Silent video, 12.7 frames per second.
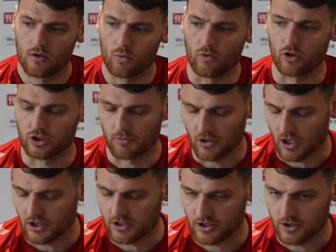we've got some
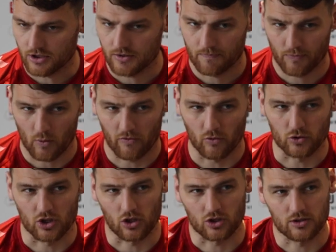youngsters, we've
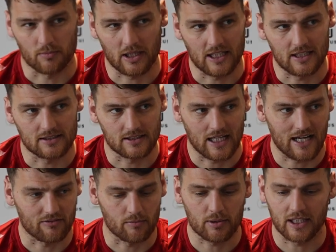also got some players that
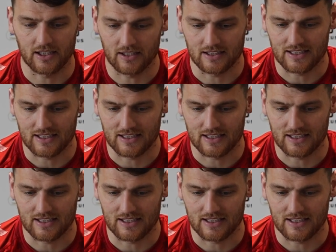haven't played at